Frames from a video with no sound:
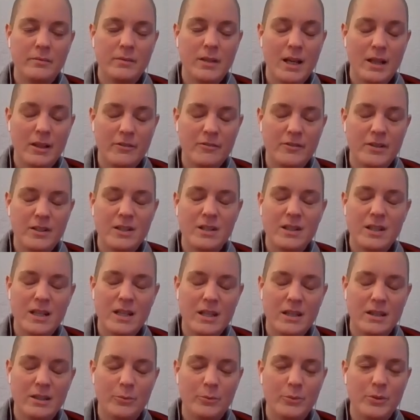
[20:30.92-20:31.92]
elephant
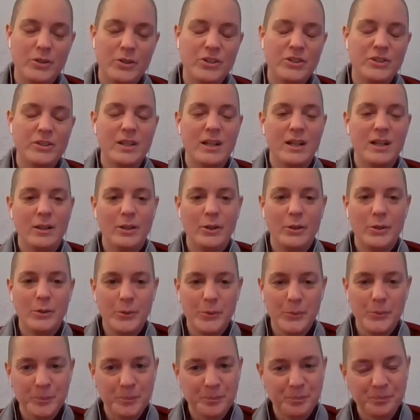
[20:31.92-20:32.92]
in the woods
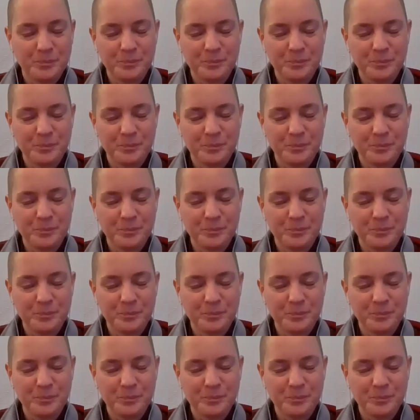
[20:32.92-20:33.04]
alone.